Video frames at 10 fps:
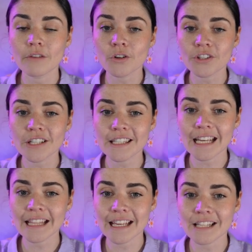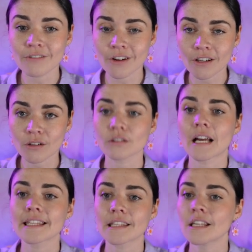you've also seen these vertical
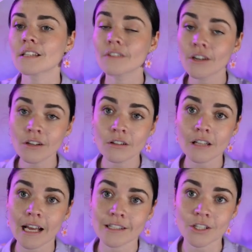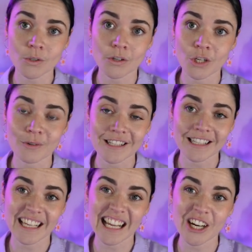lines, and these vertical lines are showing you where it's
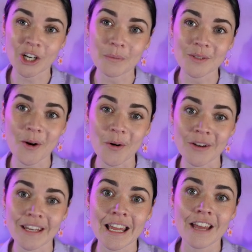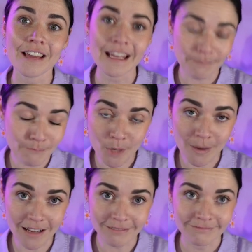going to get cropped on
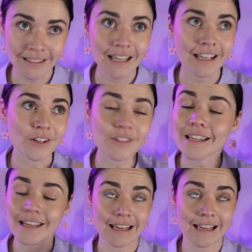mobile, because